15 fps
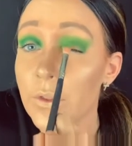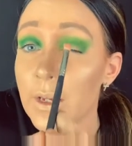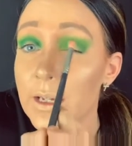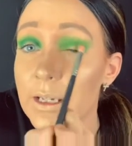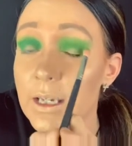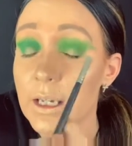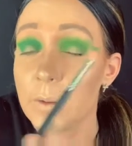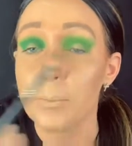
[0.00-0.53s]
and
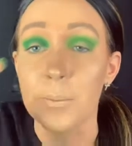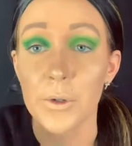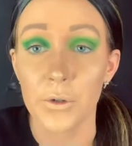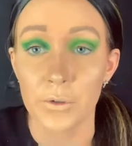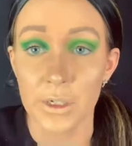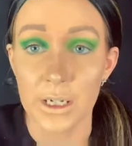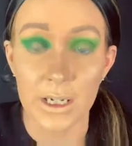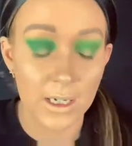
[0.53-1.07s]
keep
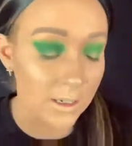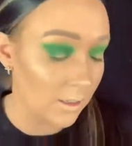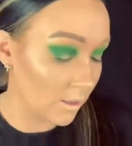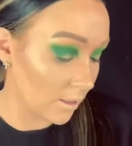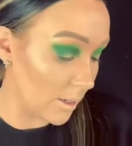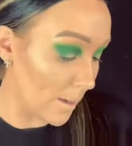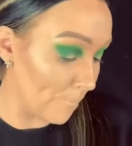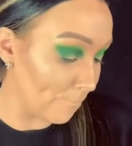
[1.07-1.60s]
building
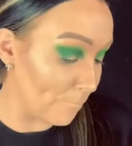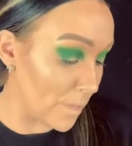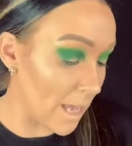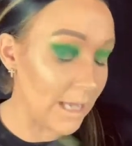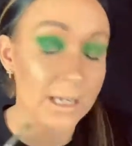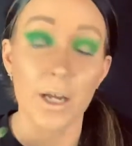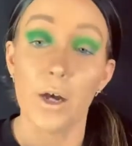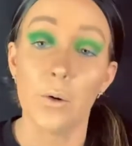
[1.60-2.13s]

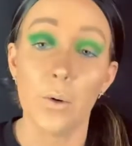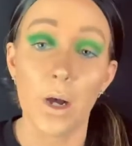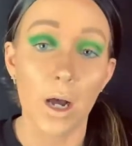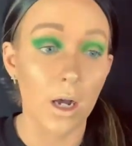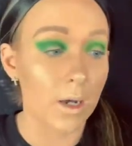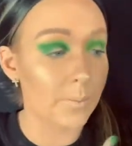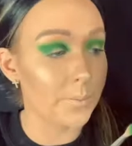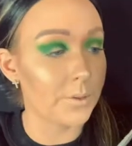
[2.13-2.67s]
Meadow
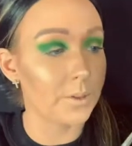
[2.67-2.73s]
up